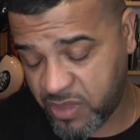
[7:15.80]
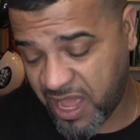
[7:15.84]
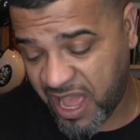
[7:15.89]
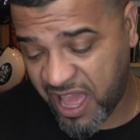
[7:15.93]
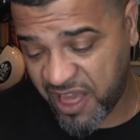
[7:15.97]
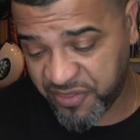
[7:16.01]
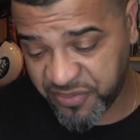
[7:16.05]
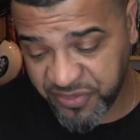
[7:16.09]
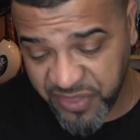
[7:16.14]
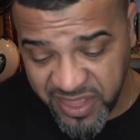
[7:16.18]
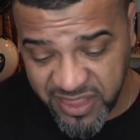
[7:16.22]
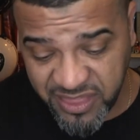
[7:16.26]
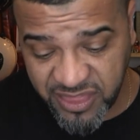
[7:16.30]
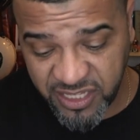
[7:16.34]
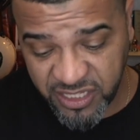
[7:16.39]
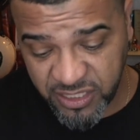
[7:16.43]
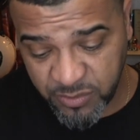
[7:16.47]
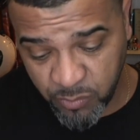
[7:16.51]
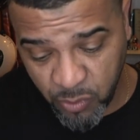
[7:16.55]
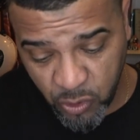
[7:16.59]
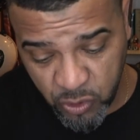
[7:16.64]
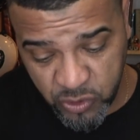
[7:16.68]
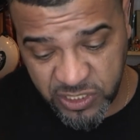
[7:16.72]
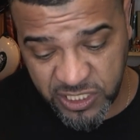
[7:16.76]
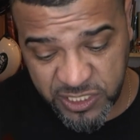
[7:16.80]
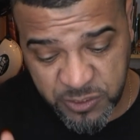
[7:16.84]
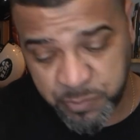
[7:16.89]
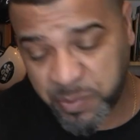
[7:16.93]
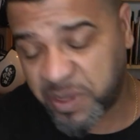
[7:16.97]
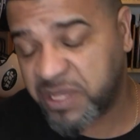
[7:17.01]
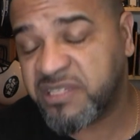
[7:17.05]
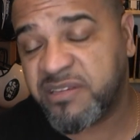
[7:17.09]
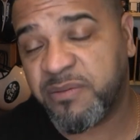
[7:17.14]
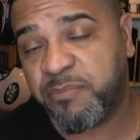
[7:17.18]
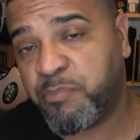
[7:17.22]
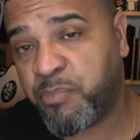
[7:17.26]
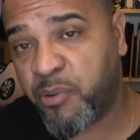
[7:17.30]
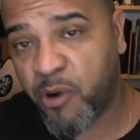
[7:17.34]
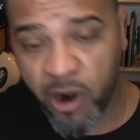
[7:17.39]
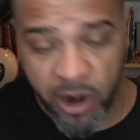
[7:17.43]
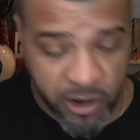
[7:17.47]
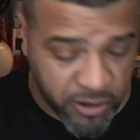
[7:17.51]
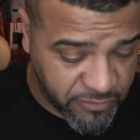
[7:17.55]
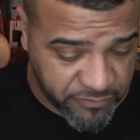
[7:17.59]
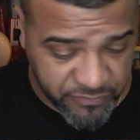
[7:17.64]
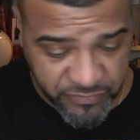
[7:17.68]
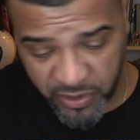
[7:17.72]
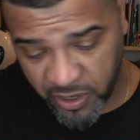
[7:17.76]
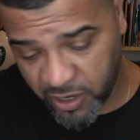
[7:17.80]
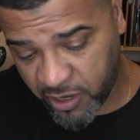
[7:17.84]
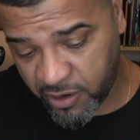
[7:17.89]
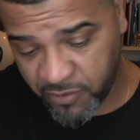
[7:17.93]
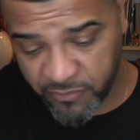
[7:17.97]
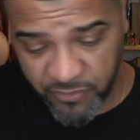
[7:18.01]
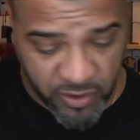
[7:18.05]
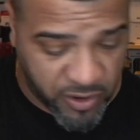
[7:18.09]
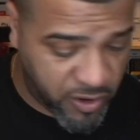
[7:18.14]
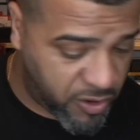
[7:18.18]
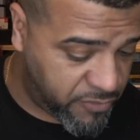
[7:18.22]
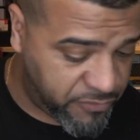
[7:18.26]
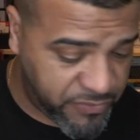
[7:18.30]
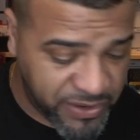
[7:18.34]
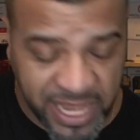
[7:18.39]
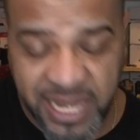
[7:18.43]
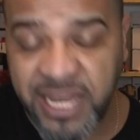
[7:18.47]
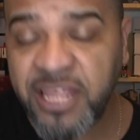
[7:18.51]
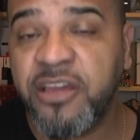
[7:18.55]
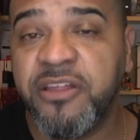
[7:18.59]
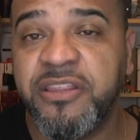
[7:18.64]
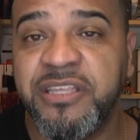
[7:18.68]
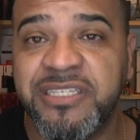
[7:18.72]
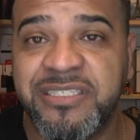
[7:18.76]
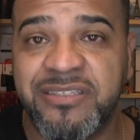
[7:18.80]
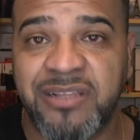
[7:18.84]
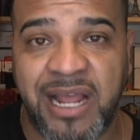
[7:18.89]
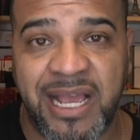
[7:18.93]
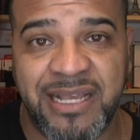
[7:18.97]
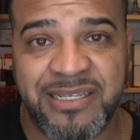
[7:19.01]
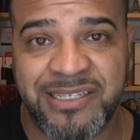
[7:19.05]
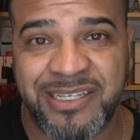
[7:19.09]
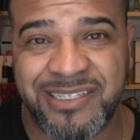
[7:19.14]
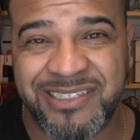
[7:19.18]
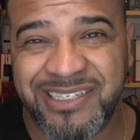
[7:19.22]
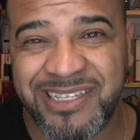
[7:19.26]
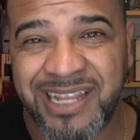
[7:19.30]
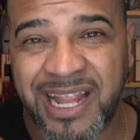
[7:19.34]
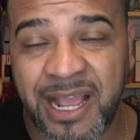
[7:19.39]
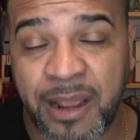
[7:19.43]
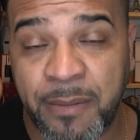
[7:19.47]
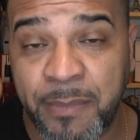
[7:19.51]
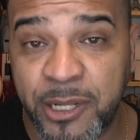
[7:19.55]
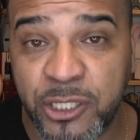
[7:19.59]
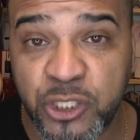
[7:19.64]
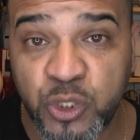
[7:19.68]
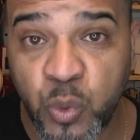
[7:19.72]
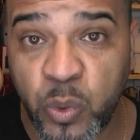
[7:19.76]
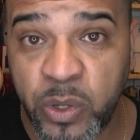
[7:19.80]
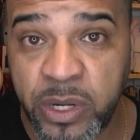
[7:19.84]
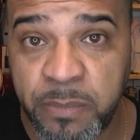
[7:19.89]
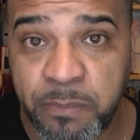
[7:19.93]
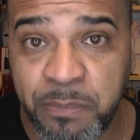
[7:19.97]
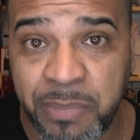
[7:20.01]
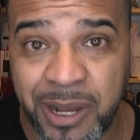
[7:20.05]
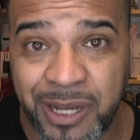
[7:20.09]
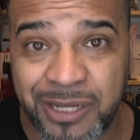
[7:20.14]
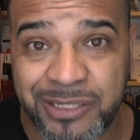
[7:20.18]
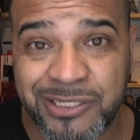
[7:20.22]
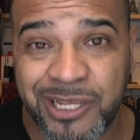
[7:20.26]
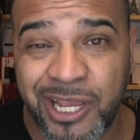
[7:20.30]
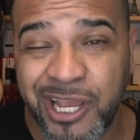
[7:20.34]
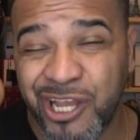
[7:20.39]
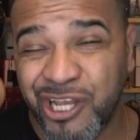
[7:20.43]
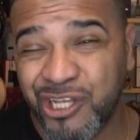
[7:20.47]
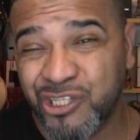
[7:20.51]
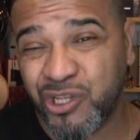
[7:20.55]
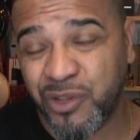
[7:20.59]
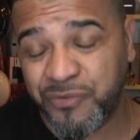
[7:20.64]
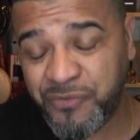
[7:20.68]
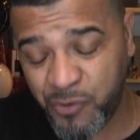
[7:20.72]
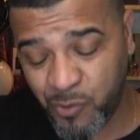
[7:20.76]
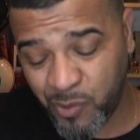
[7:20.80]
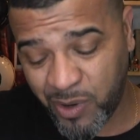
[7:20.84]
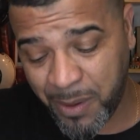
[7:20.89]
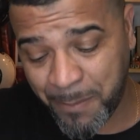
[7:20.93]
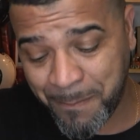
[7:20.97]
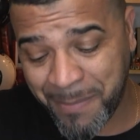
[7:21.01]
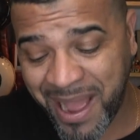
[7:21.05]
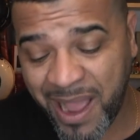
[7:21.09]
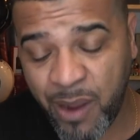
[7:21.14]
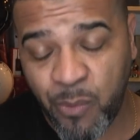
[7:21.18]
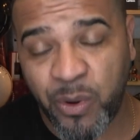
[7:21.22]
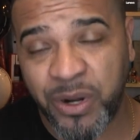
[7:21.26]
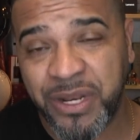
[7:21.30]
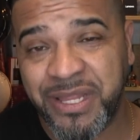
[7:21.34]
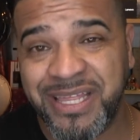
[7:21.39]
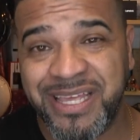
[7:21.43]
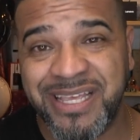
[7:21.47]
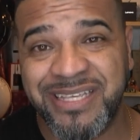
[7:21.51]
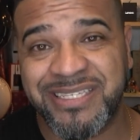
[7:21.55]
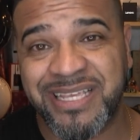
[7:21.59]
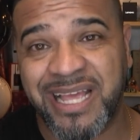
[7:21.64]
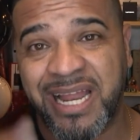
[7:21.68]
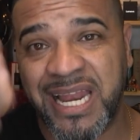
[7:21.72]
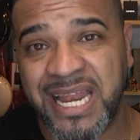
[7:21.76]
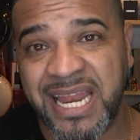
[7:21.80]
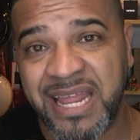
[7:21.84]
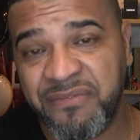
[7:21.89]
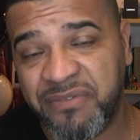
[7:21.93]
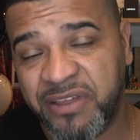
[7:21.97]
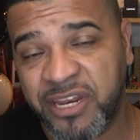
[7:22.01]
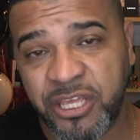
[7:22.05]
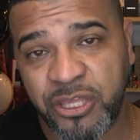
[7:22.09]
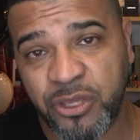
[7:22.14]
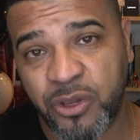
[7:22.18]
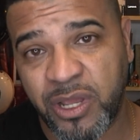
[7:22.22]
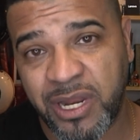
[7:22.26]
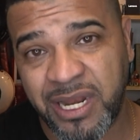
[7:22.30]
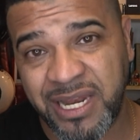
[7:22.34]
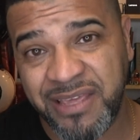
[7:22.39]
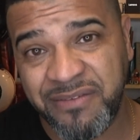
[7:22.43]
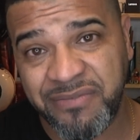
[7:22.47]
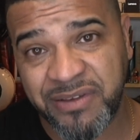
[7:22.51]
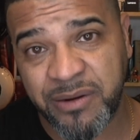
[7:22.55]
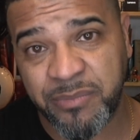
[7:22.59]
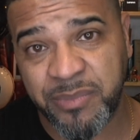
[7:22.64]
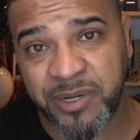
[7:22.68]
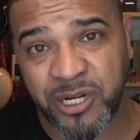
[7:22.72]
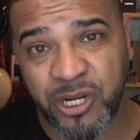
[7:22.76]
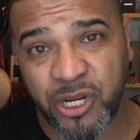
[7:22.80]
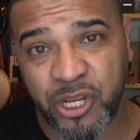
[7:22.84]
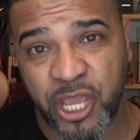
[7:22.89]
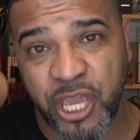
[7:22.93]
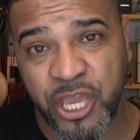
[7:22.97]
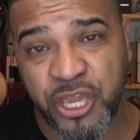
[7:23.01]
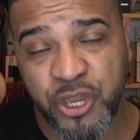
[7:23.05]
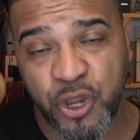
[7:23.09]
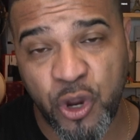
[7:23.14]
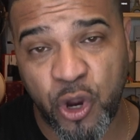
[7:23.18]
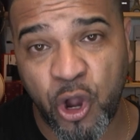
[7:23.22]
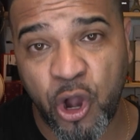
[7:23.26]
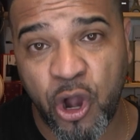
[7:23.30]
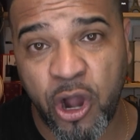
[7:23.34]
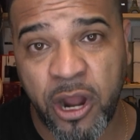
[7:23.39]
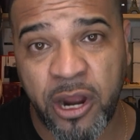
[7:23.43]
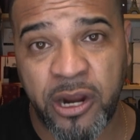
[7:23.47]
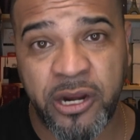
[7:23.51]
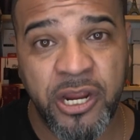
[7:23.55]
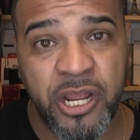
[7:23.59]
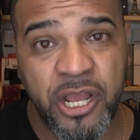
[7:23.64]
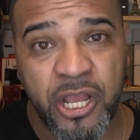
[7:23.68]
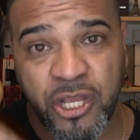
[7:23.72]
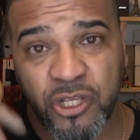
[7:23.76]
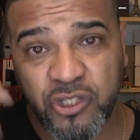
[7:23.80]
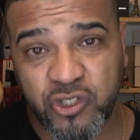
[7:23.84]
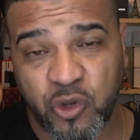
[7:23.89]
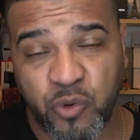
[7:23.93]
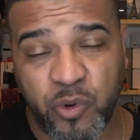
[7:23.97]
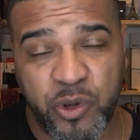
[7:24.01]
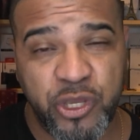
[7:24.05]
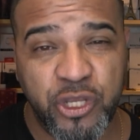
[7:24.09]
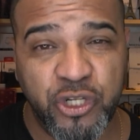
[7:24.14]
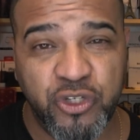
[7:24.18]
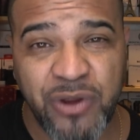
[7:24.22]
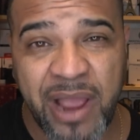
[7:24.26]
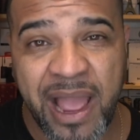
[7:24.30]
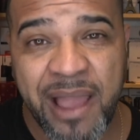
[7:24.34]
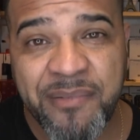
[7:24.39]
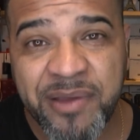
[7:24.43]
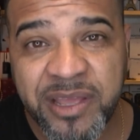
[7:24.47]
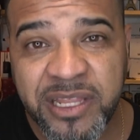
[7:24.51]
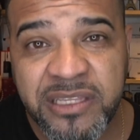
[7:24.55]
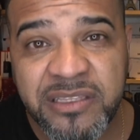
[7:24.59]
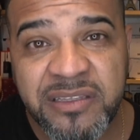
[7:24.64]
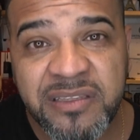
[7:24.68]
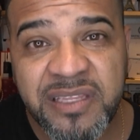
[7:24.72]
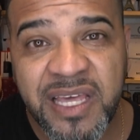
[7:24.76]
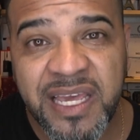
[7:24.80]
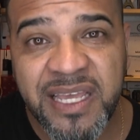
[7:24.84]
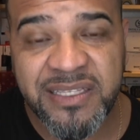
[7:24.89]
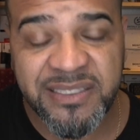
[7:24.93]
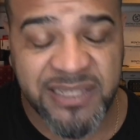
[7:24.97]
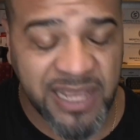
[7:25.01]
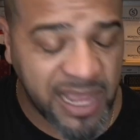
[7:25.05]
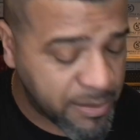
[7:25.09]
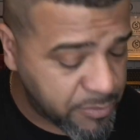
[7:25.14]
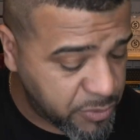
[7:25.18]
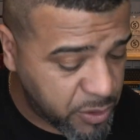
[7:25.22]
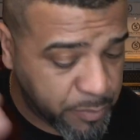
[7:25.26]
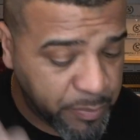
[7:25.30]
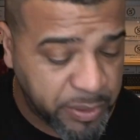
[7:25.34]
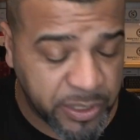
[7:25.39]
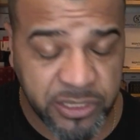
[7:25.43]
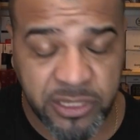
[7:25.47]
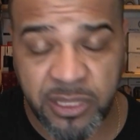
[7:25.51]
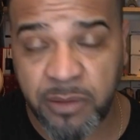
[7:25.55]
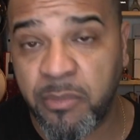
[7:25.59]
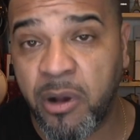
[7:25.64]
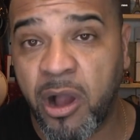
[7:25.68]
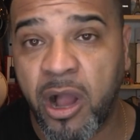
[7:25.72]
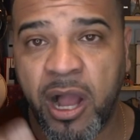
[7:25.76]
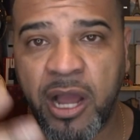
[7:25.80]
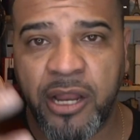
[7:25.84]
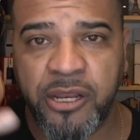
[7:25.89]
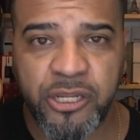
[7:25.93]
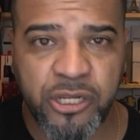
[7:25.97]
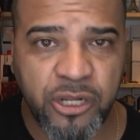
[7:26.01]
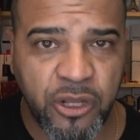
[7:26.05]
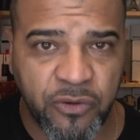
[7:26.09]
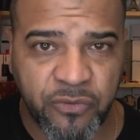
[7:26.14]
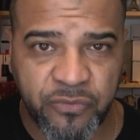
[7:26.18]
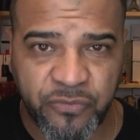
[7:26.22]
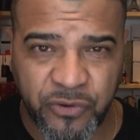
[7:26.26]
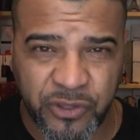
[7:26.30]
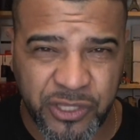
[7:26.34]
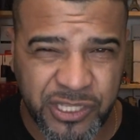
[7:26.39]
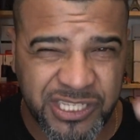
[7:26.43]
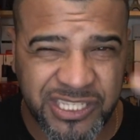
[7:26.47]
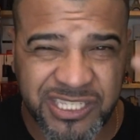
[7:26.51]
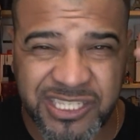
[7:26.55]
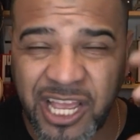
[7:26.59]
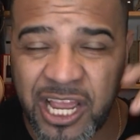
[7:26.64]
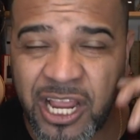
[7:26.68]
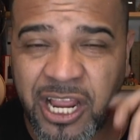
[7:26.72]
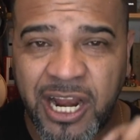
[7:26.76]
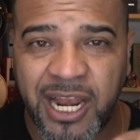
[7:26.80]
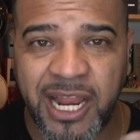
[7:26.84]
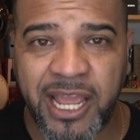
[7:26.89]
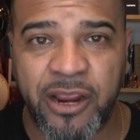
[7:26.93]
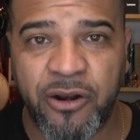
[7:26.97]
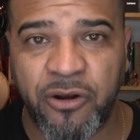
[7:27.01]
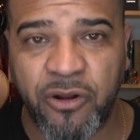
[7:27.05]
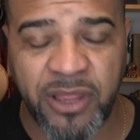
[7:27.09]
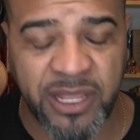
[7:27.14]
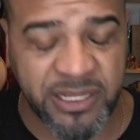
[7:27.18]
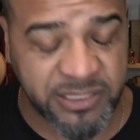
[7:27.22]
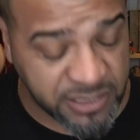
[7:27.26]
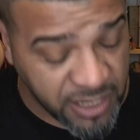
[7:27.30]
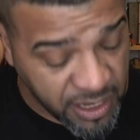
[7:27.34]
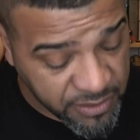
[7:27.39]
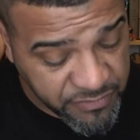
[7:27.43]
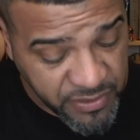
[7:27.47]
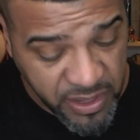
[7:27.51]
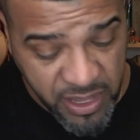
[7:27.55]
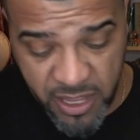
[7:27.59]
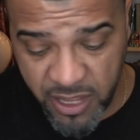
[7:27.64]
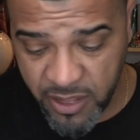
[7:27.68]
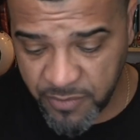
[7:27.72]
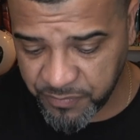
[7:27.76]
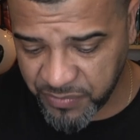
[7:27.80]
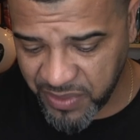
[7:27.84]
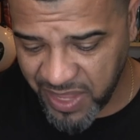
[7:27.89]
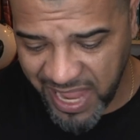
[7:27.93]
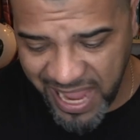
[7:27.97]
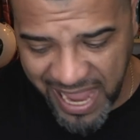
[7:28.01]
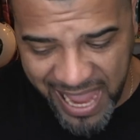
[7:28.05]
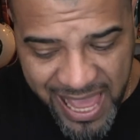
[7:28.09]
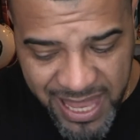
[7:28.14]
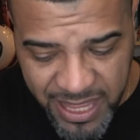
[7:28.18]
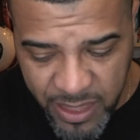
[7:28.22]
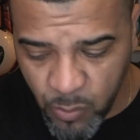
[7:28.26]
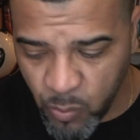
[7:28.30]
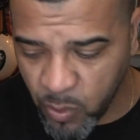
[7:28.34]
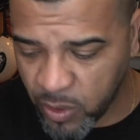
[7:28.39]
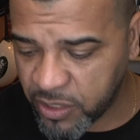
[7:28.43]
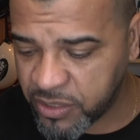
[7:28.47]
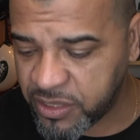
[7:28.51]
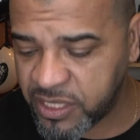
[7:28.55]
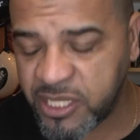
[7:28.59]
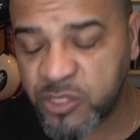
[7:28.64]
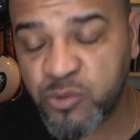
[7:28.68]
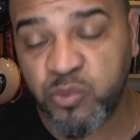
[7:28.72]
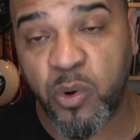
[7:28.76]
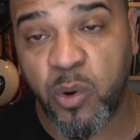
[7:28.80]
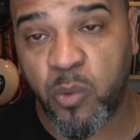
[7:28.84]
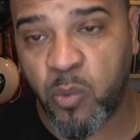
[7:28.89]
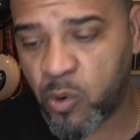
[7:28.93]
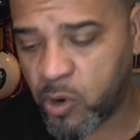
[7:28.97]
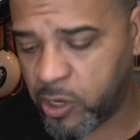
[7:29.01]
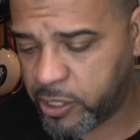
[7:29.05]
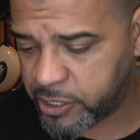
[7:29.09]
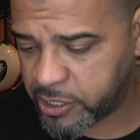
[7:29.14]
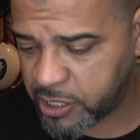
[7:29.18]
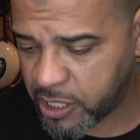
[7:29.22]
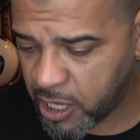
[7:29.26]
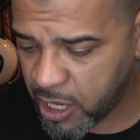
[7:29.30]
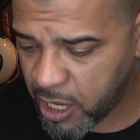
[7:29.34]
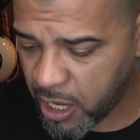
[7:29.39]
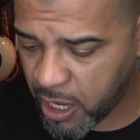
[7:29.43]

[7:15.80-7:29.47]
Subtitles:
I think the most expensive part of any of these glasses is like about $20. So if you want to buy one of these and leaving them in your car, so when you drive in the daytime, you put them on, you know, for the sun glare and all that stuff, any one of these will work.